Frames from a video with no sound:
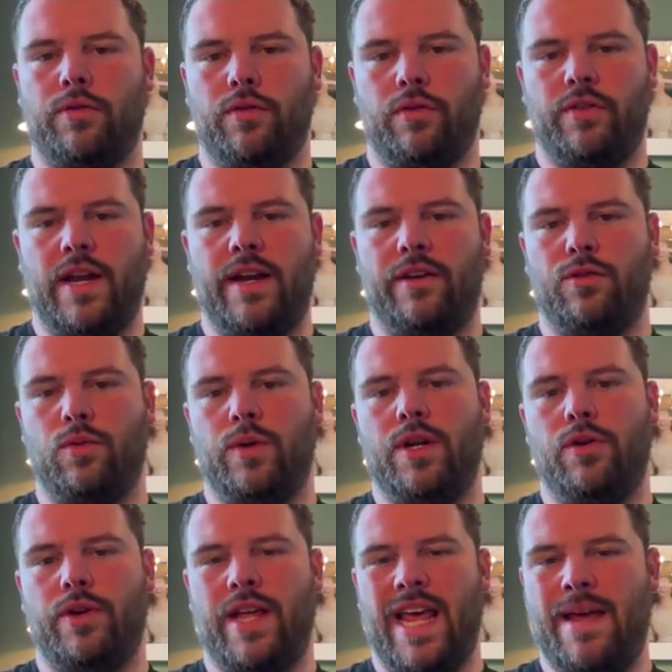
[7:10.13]
settings
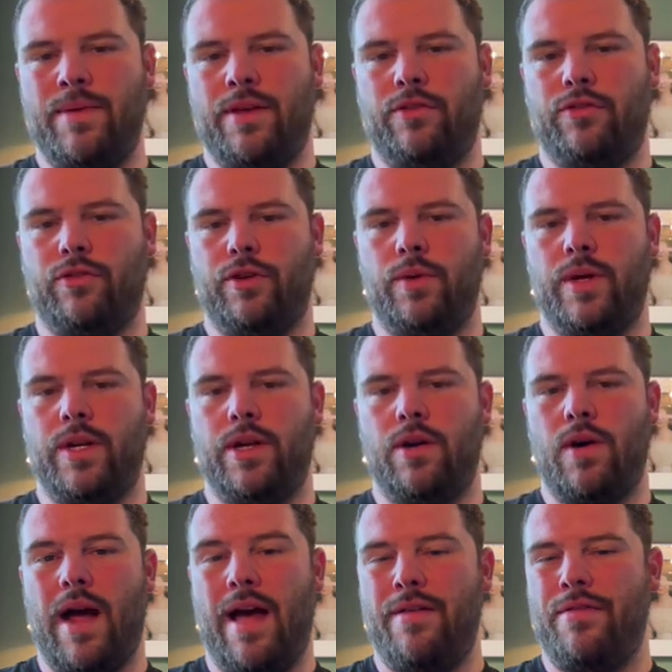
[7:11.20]
window, game history
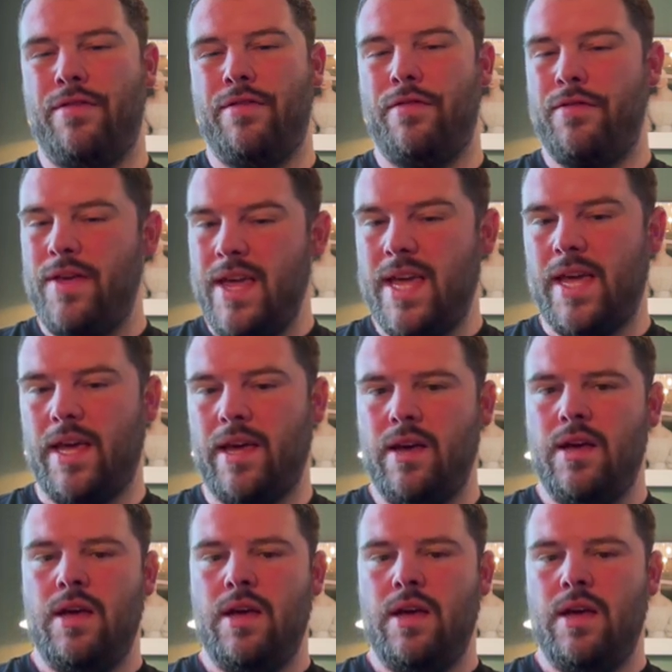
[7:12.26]
window. I think